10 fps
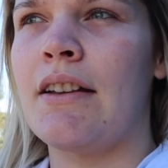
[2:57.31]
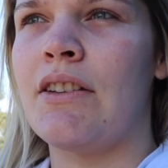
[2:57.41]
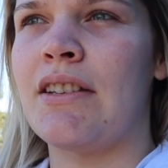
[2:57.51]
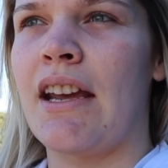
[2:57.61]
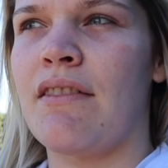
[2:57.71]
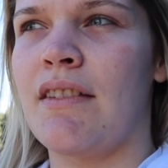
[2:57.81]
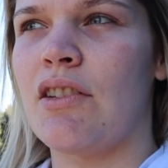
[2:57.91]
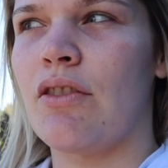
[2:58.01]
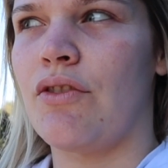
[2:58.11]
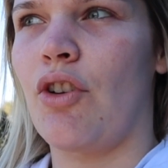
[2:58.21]
to take zeke
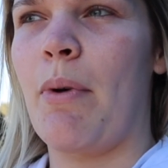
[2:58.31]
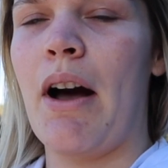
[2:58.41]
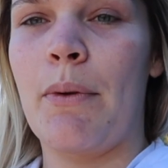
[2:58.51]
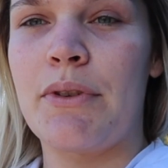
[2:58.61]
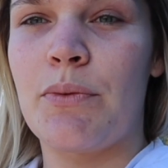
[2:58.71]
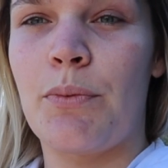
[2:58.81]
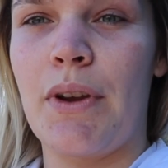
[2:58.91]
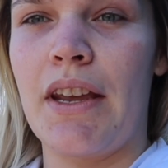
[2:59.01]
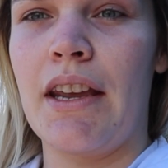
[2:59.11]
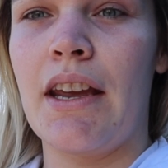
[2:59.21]
to the dog park which
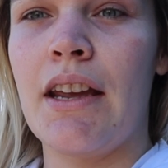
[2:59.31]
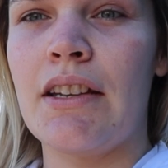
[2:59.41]
we